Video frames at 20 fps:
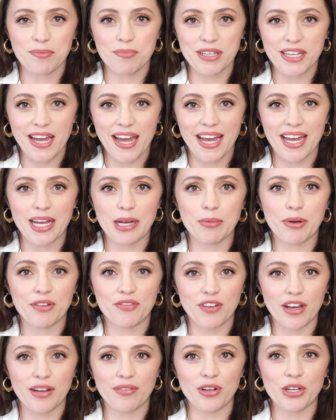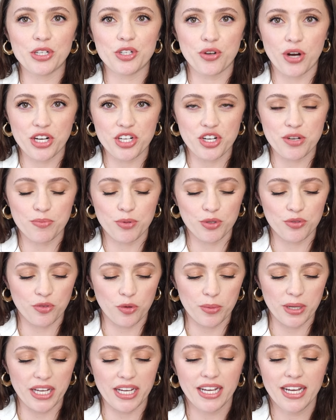became a favorite dry shampoo for
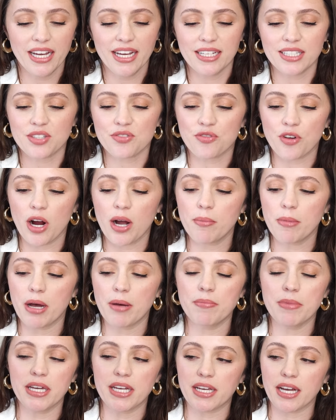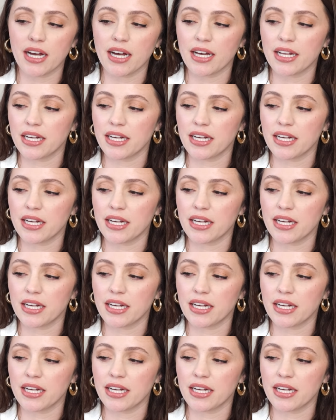me. It's from Amika